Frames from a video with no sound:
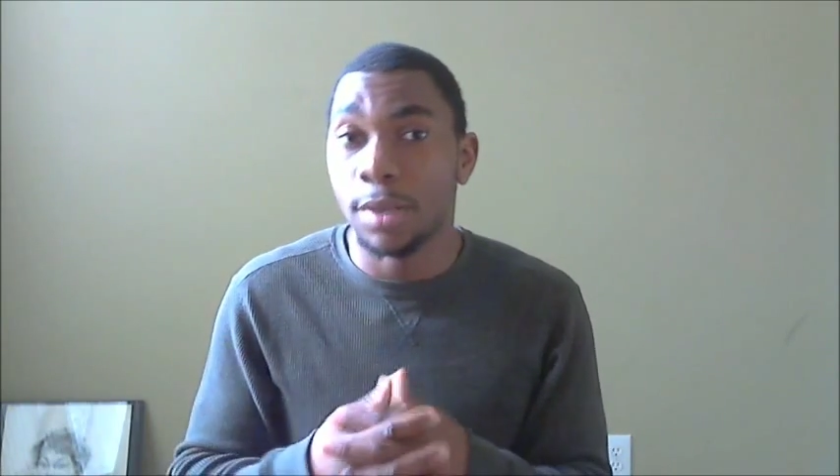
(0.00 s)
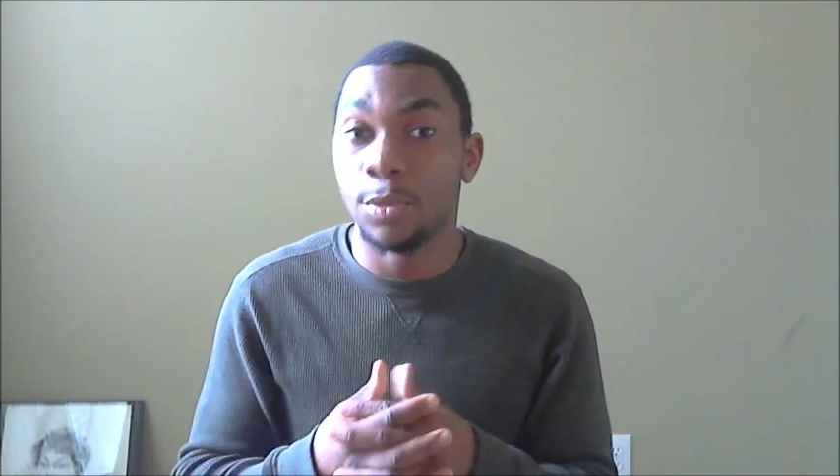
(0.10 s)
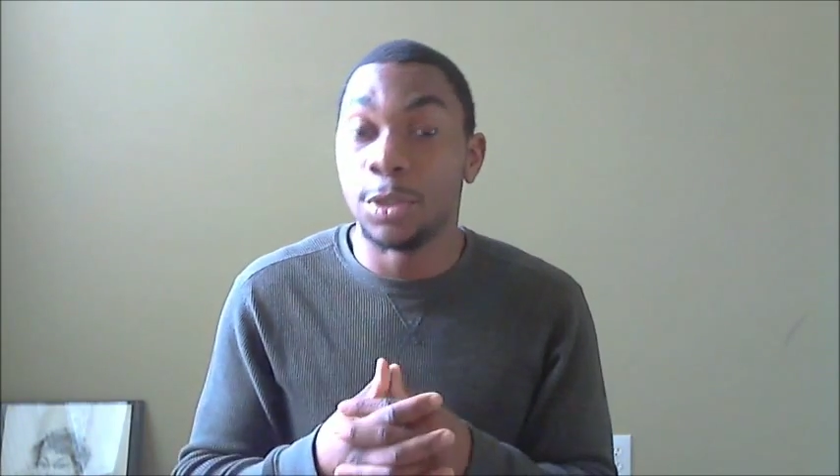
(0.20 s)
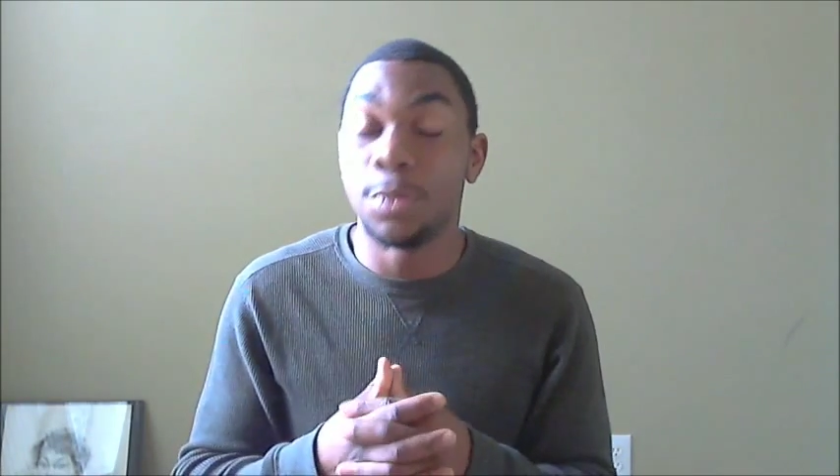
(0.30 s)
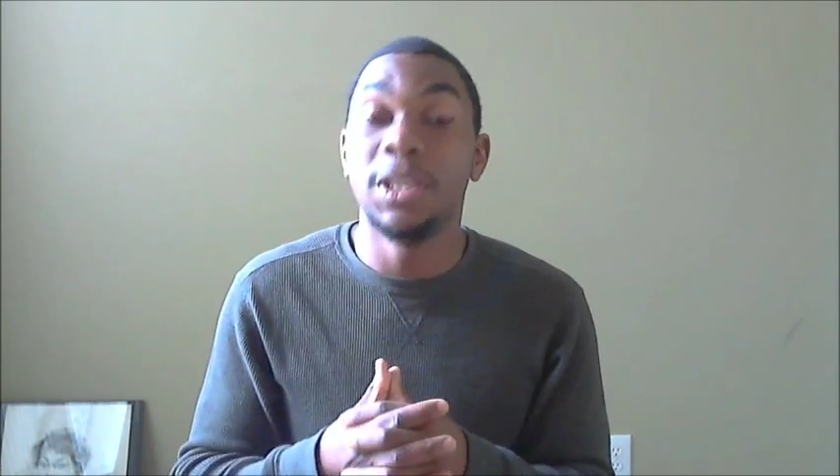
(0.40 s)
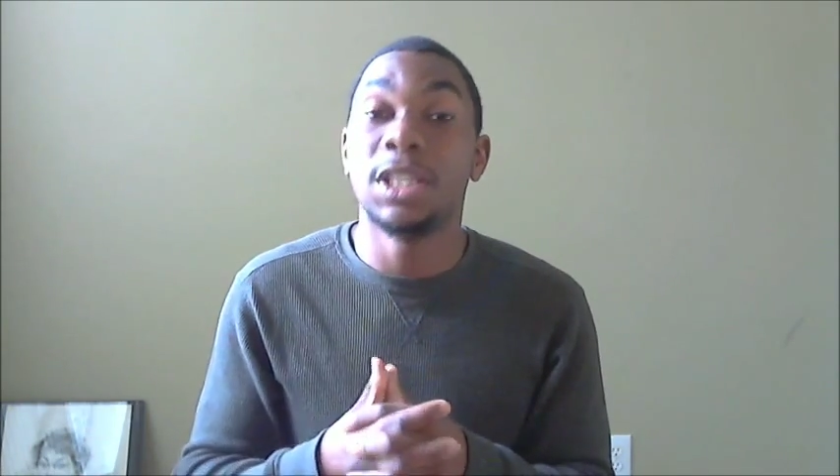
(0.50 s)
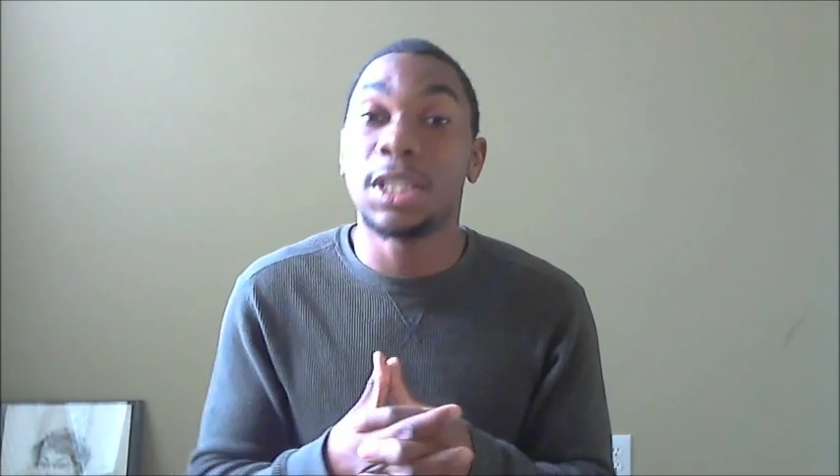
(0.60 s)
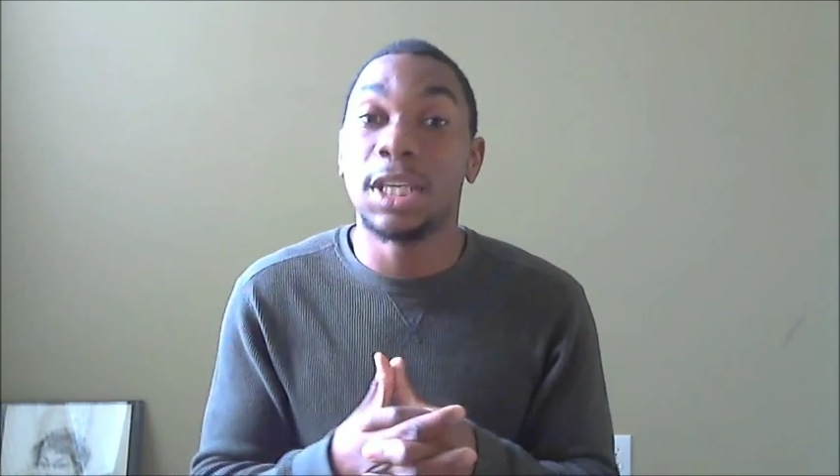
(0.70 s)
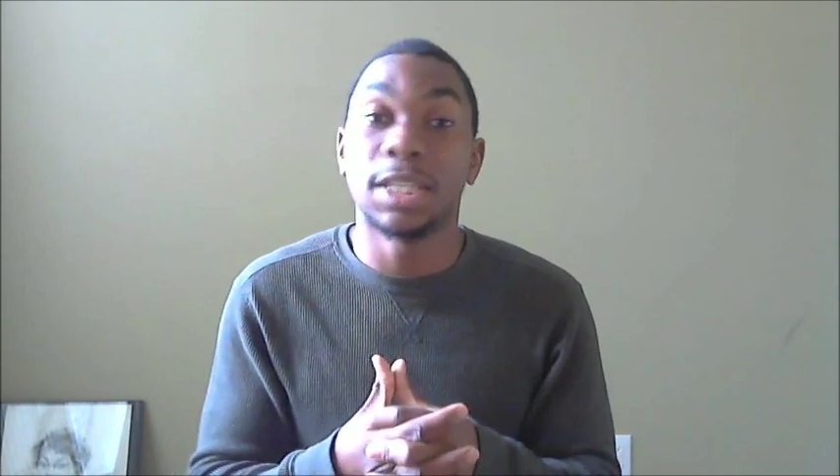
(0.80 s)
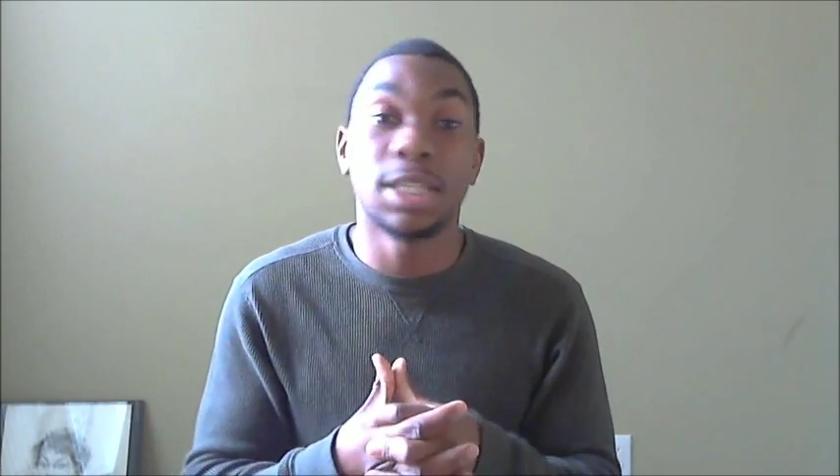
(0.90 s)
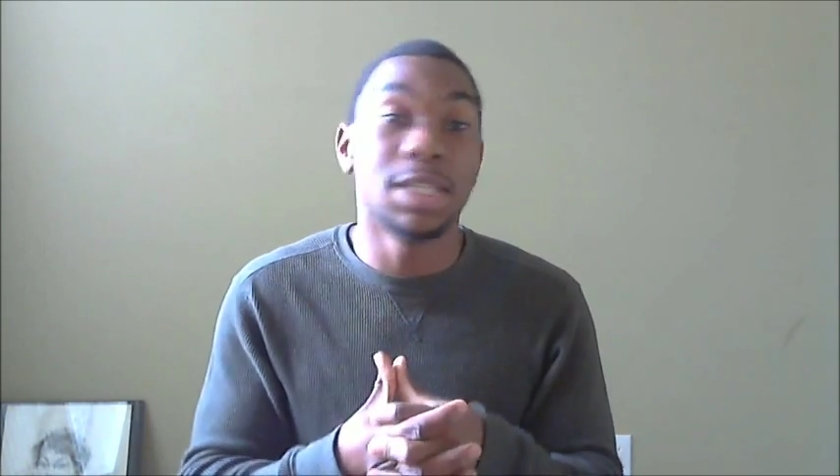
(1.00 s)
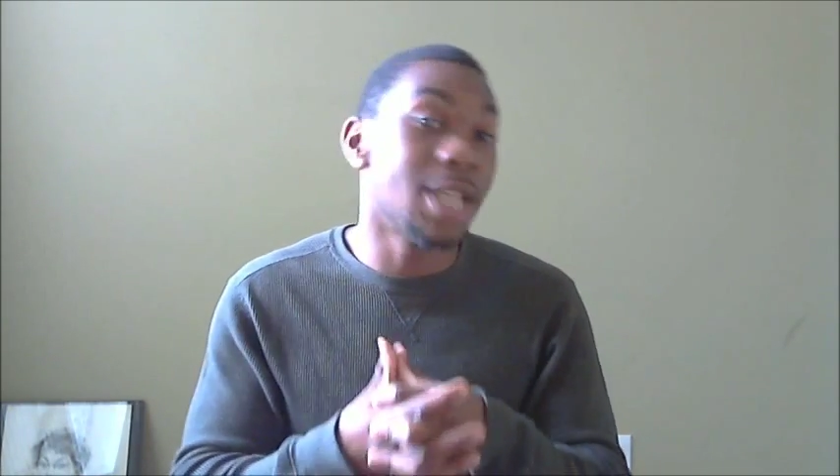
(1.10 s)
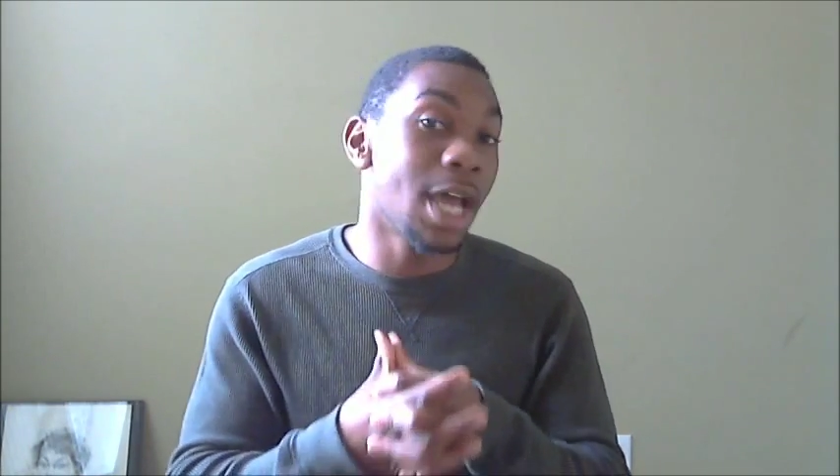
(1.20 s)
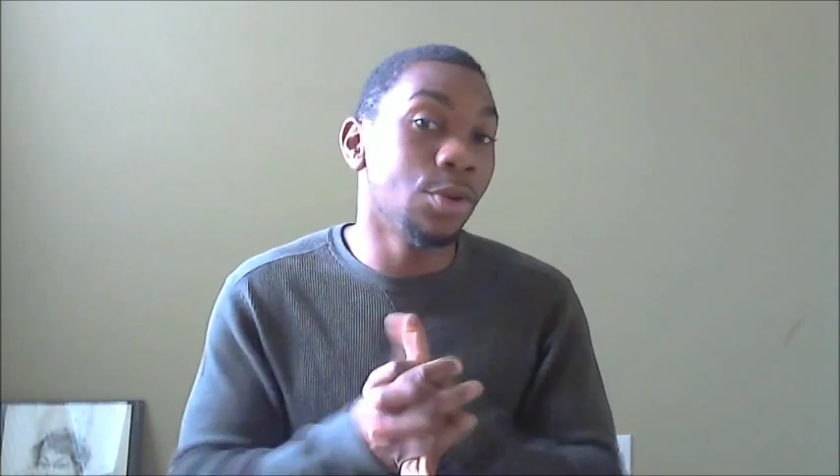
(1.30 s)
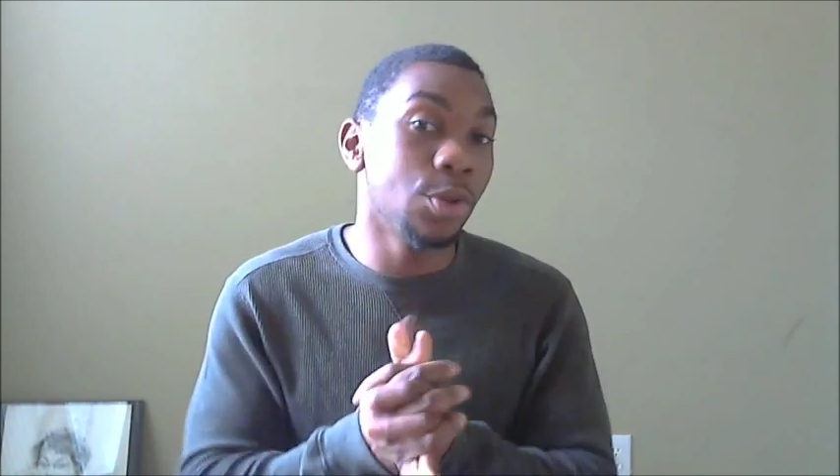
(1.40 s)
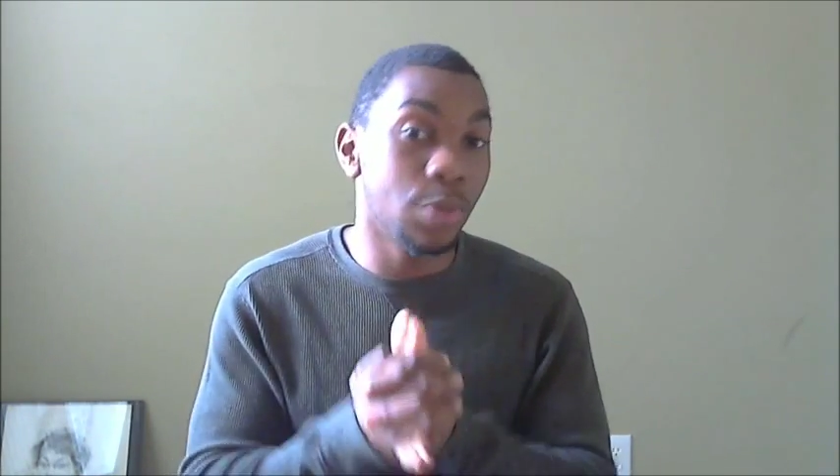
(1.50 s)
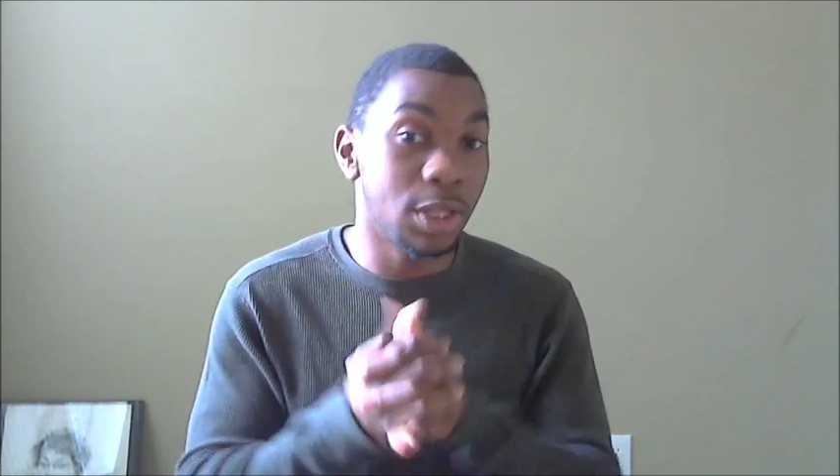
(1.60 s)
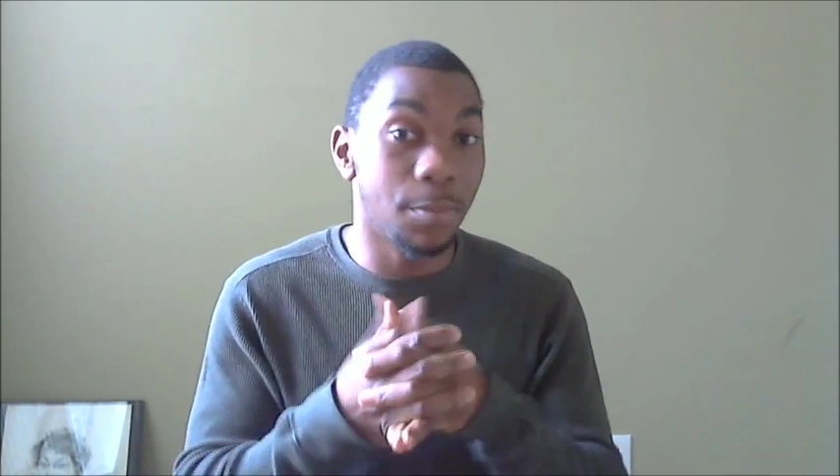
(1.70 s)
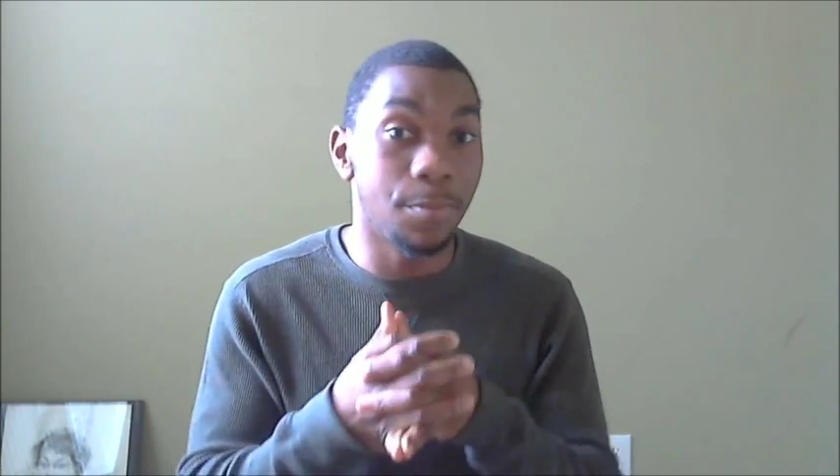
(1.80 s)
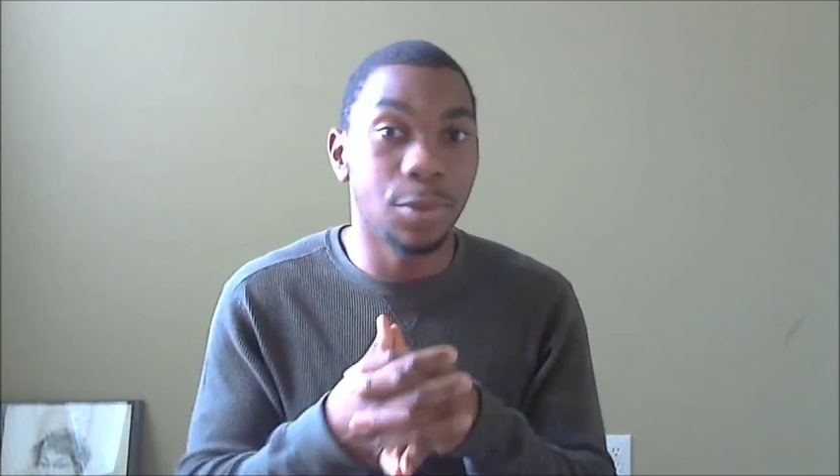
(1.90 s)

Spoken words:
which means he has endowed it with the,